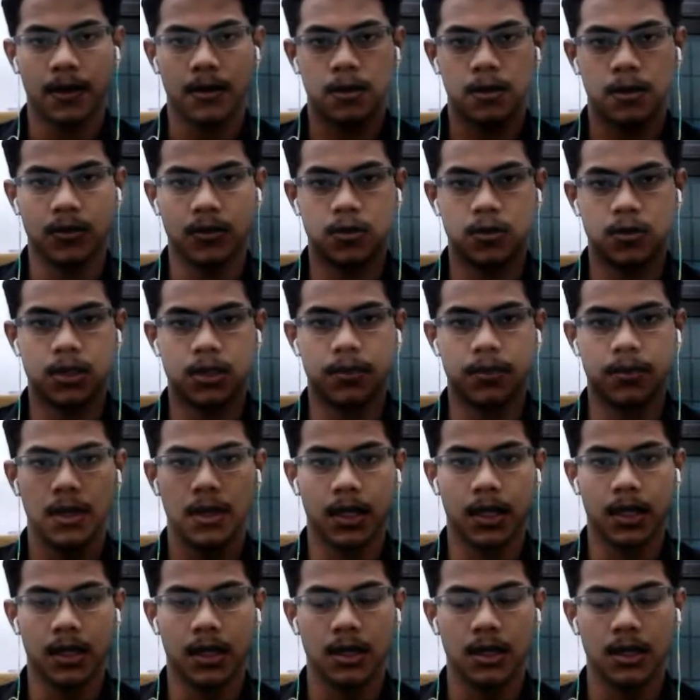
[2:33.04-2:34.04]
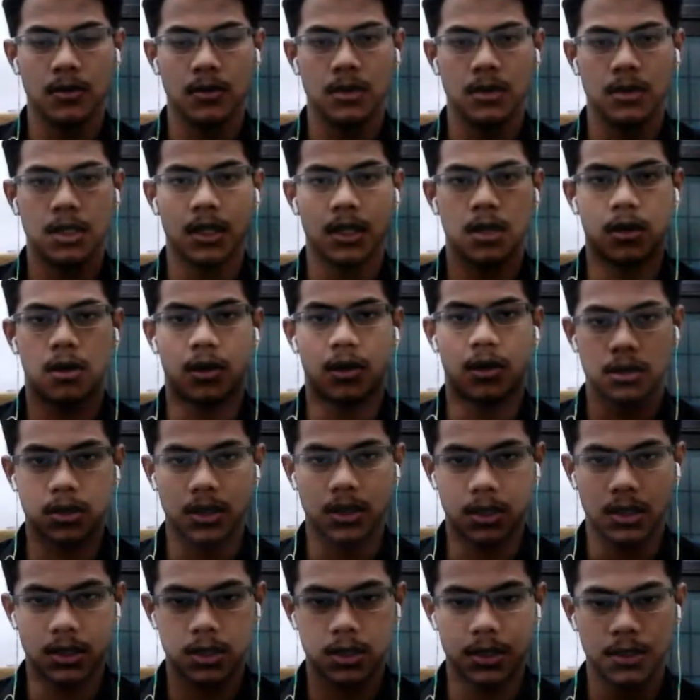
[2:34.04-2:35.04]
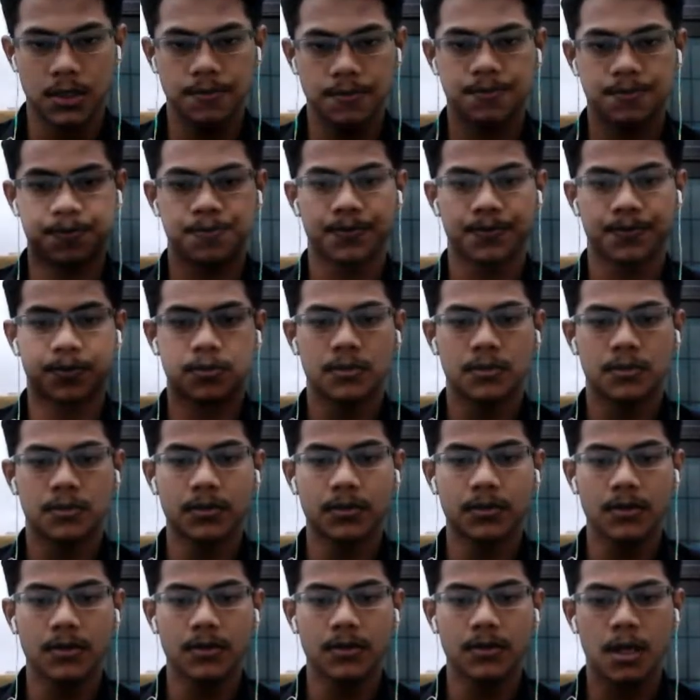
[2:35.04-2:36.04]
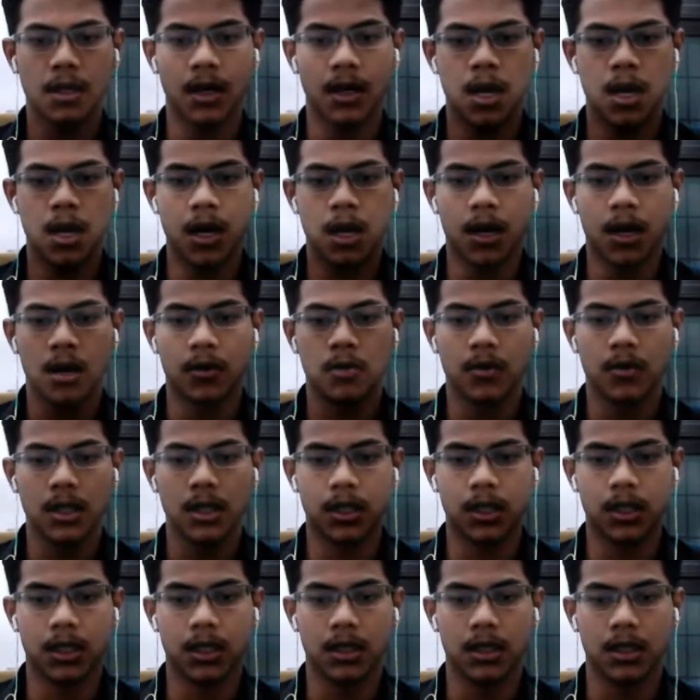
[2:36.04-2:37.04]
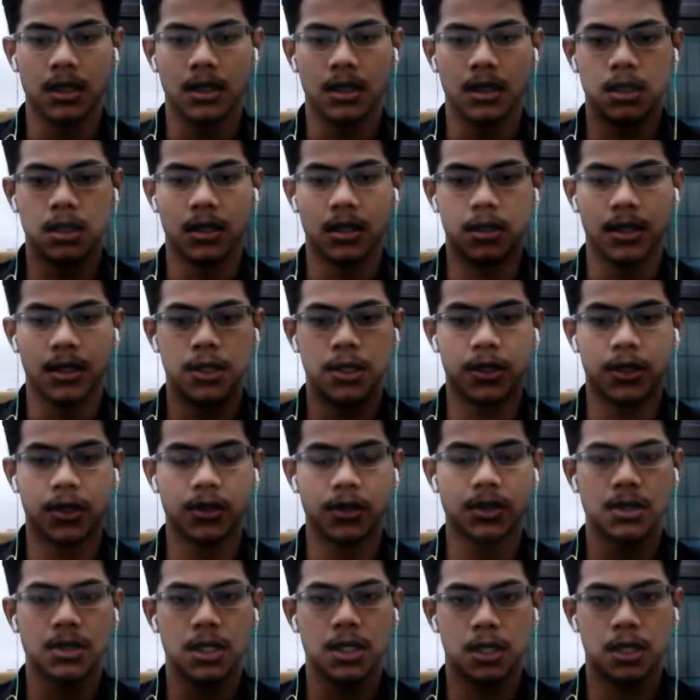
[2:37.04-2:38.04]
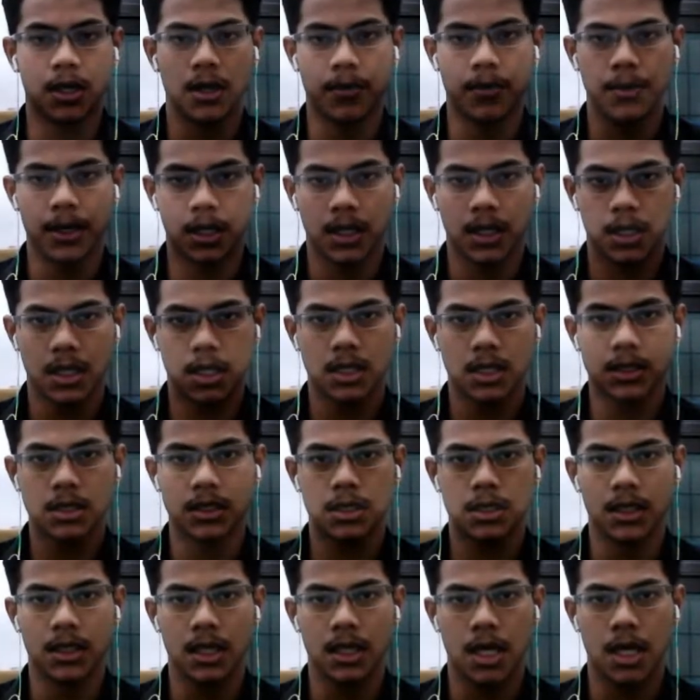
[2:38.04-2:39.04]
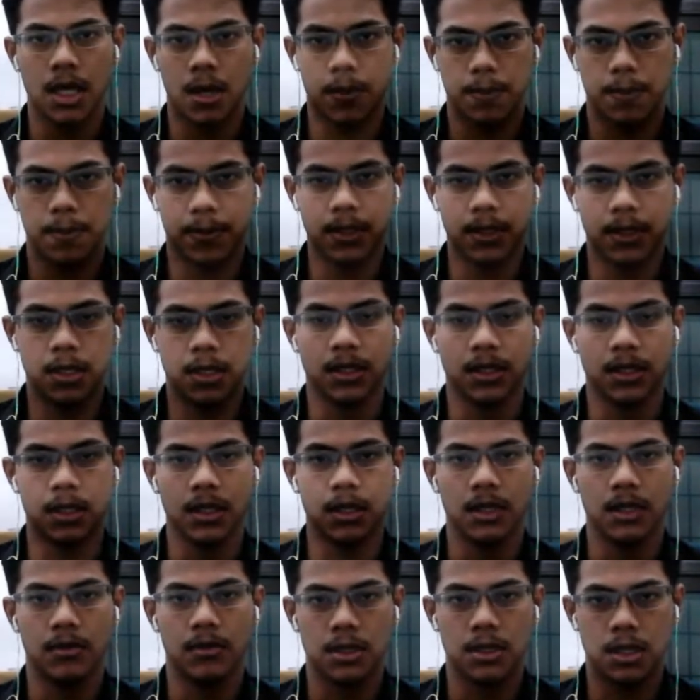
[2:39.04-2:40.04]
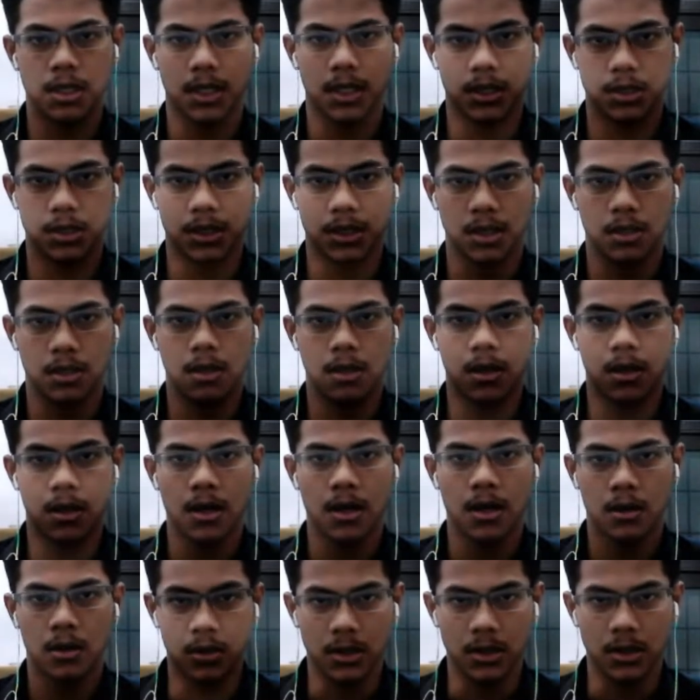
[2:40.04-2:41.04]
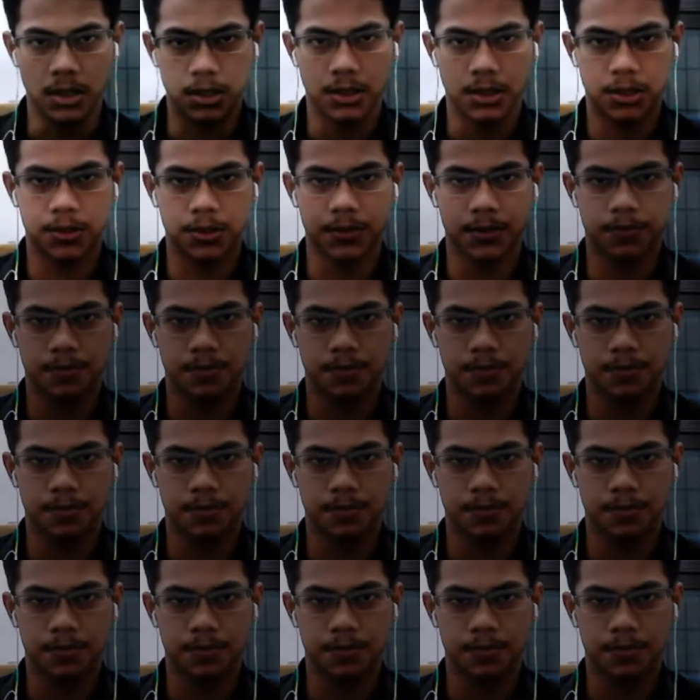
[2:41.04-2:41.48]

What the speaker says: using Hall sensor, will reduce the criminal case that happen in the residential college.